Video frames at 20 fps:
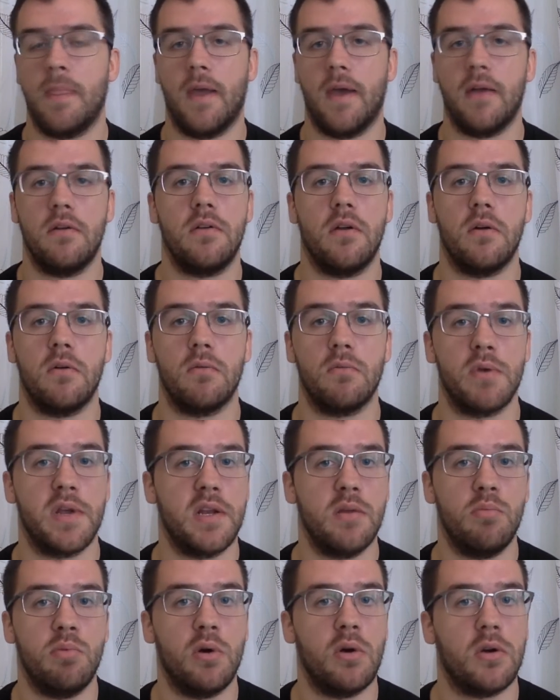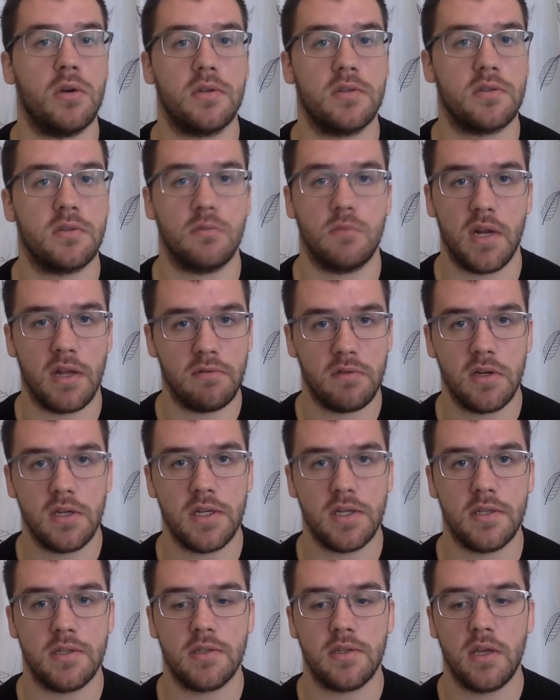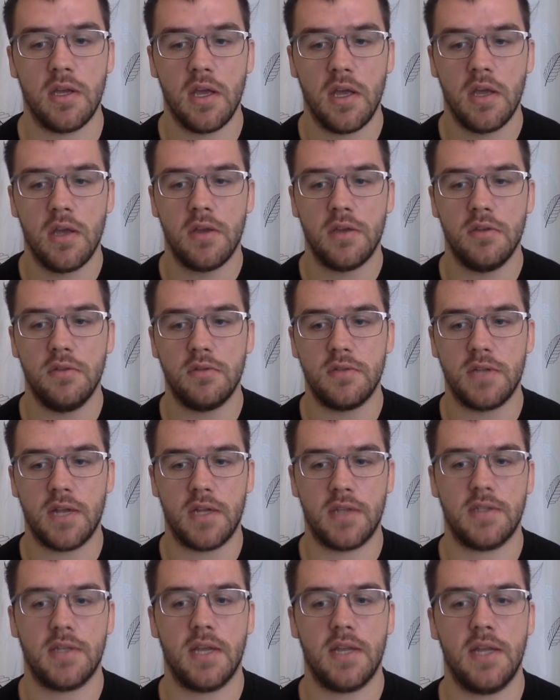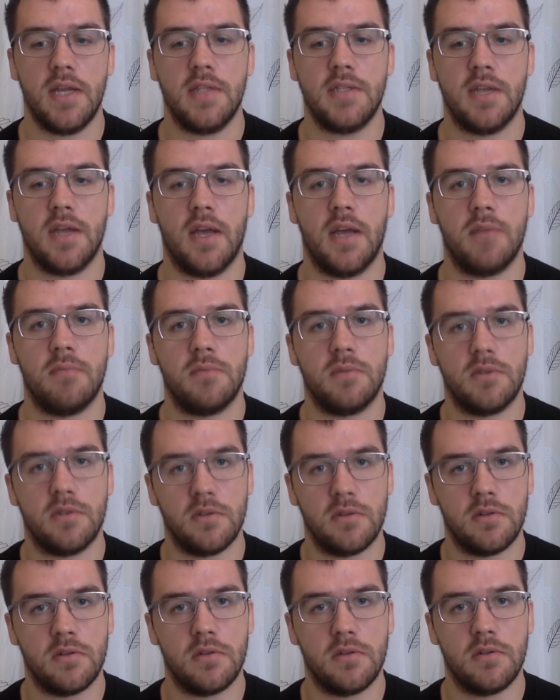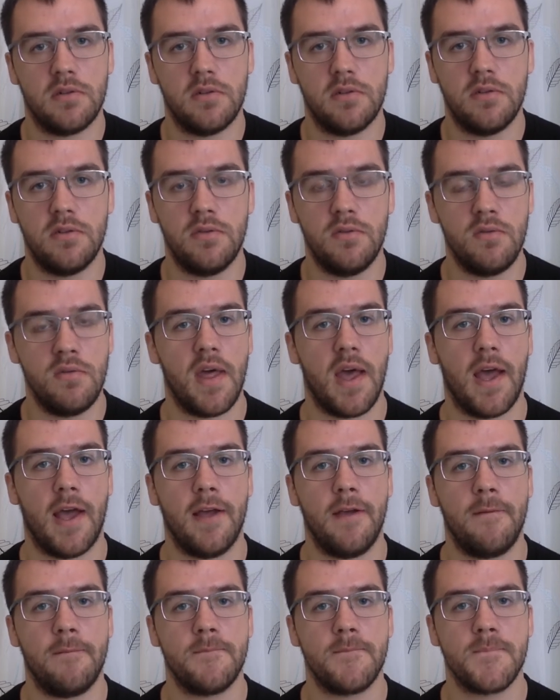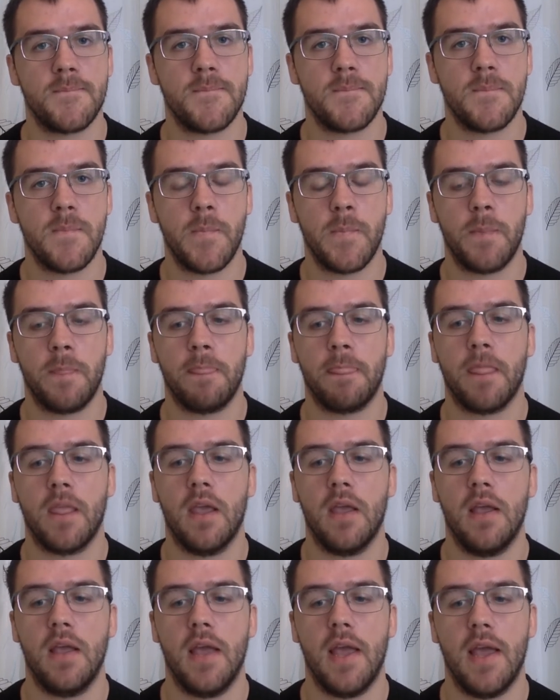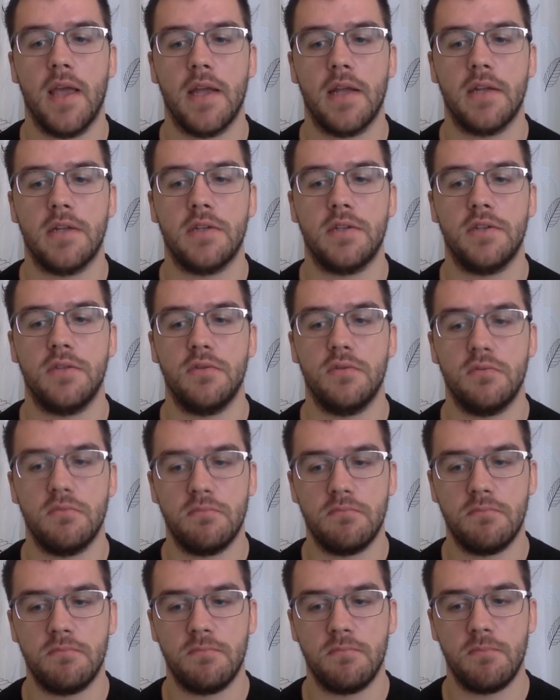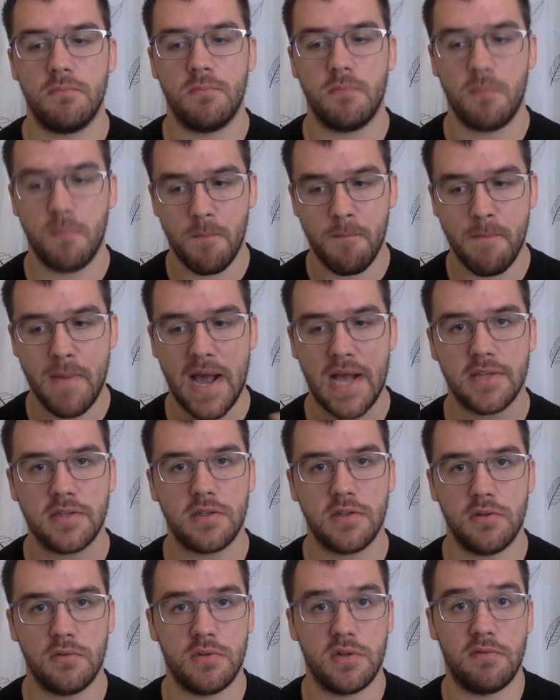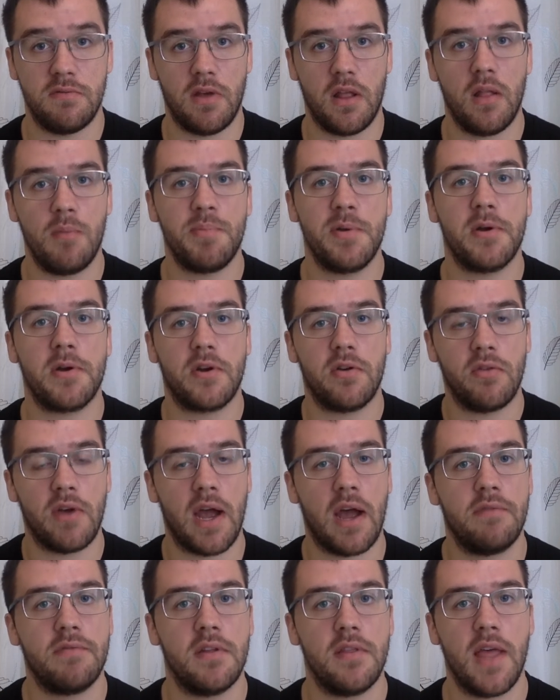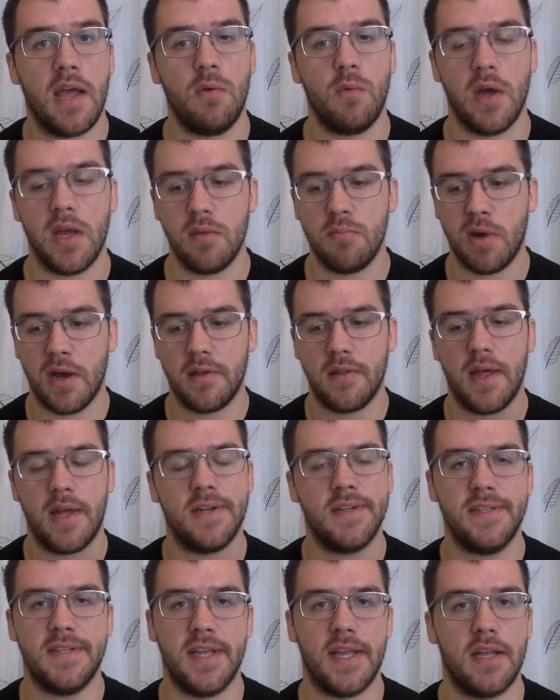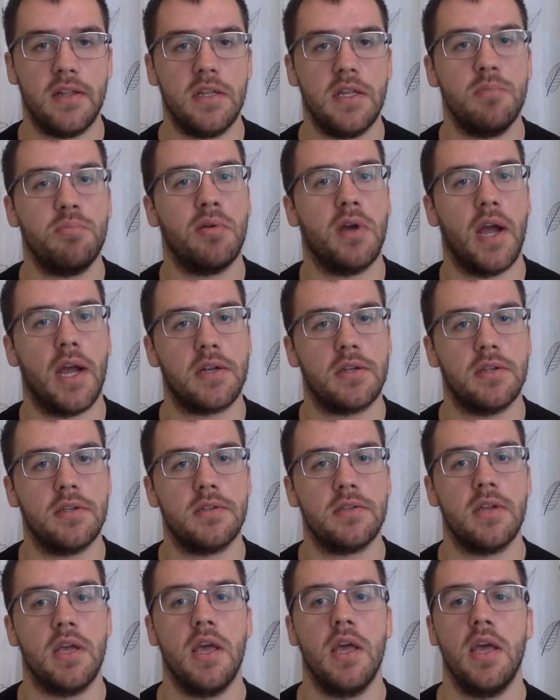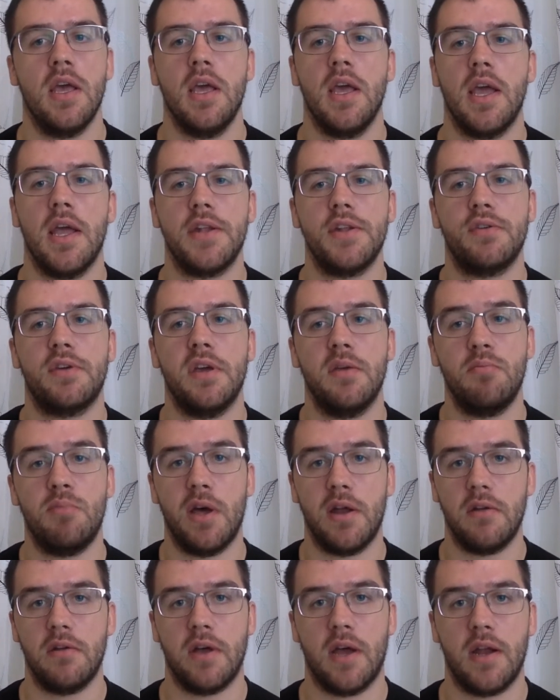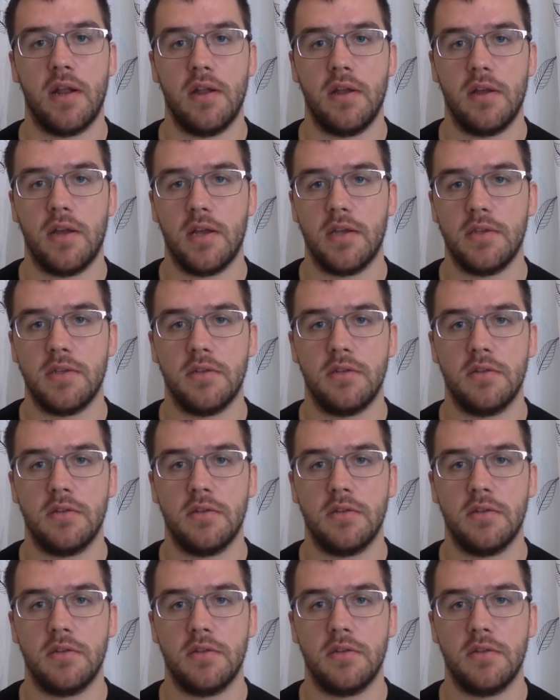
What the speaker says: I don't know, read books, whatever it is. You set aside that time to do that, and you you develop your craft in that way by that daily practice, and you get better at it as